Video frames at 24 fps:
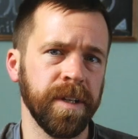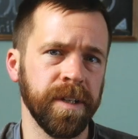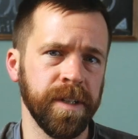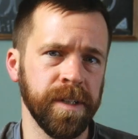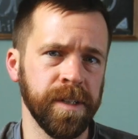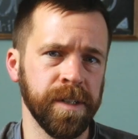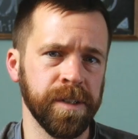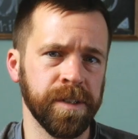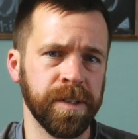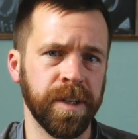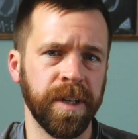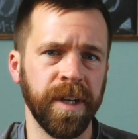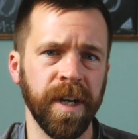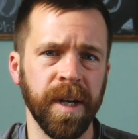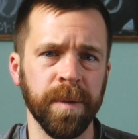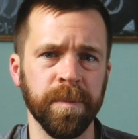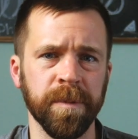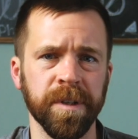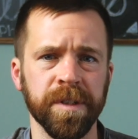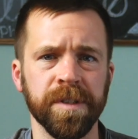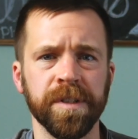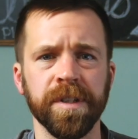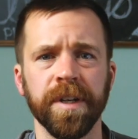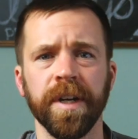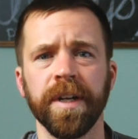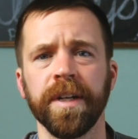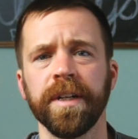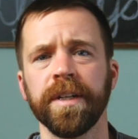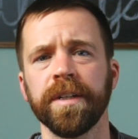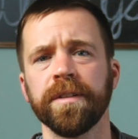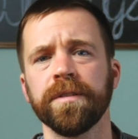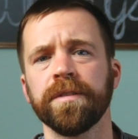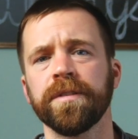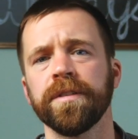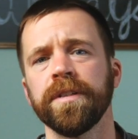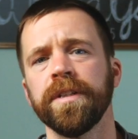is camera
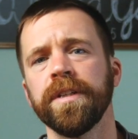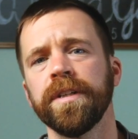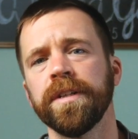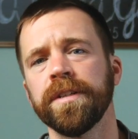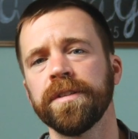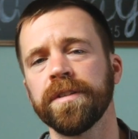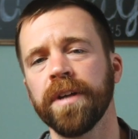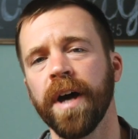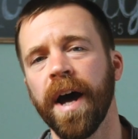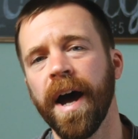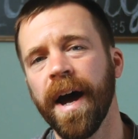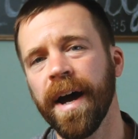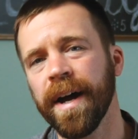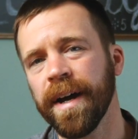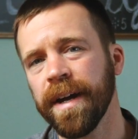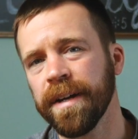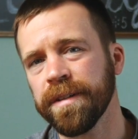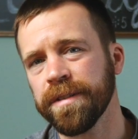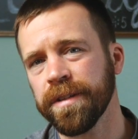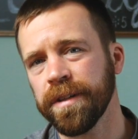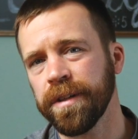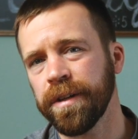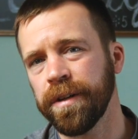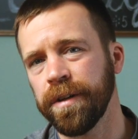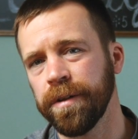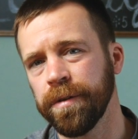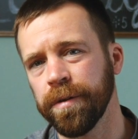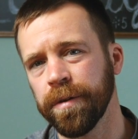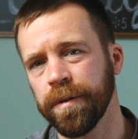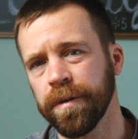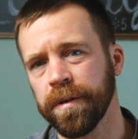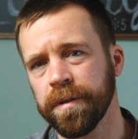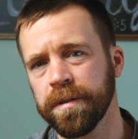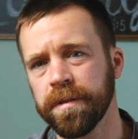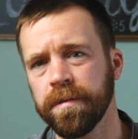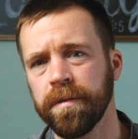settings is ISO,
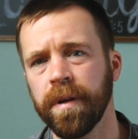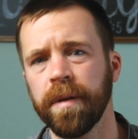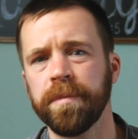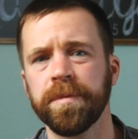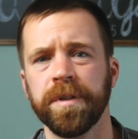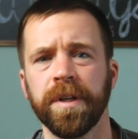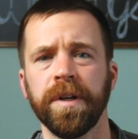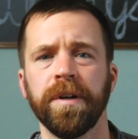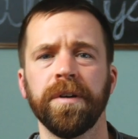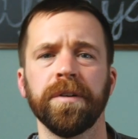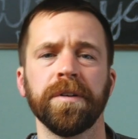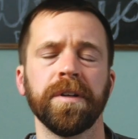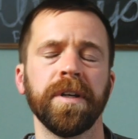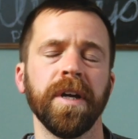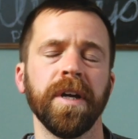or sometimes called